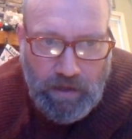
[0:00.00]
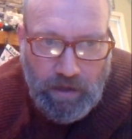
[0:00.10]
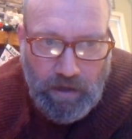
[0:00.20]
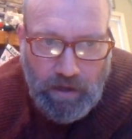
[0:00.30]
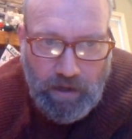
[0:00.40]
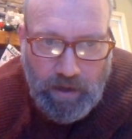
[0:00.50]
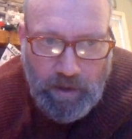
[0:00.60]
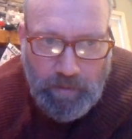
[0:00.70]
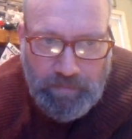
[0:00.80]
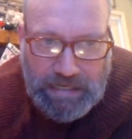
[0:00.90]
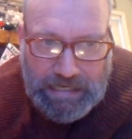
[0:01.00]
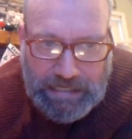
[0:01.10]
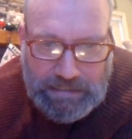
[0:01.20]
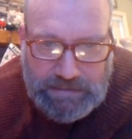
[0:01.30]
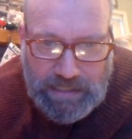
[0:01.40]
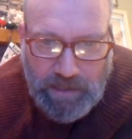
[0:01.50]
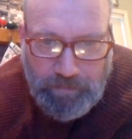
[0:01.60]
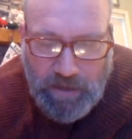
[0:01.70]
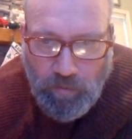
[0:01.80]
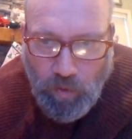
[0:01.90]
Canadians had a
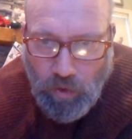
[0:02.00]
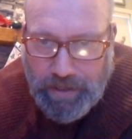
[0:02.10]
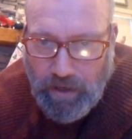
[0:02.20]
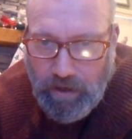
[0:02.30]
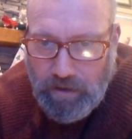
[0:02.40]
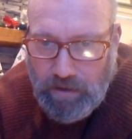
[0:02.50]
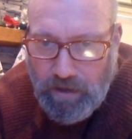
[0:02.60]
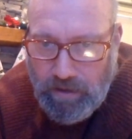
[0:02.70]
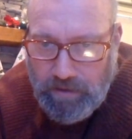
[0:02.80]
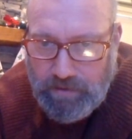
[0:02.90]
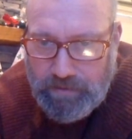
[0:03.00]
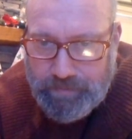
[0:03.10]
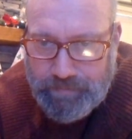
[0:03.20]
big role at Hong Kong.